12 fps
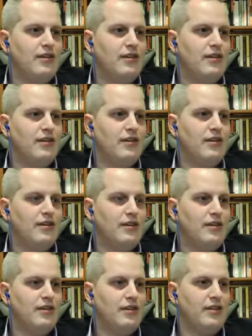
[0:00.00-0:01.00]

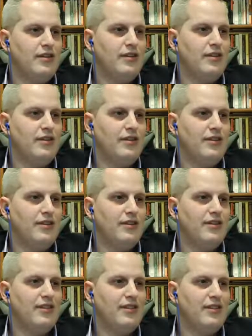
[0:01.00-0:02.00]

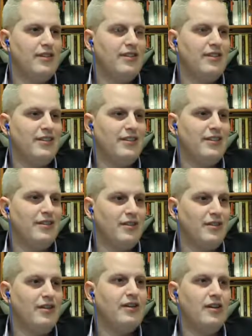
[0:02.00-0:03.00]

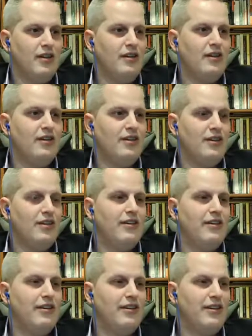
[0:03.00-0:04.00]

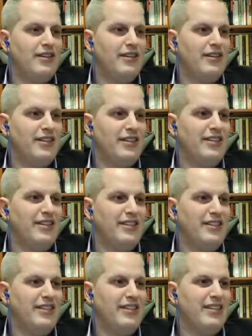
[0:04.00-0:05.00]

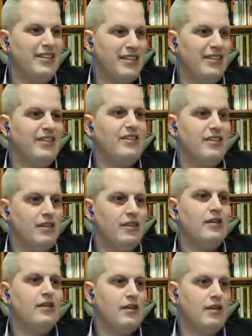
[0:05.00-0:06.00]

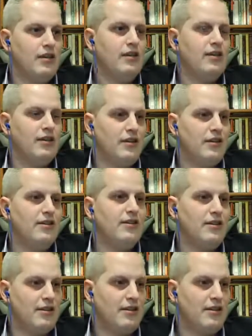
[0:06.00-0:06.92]
[no speech]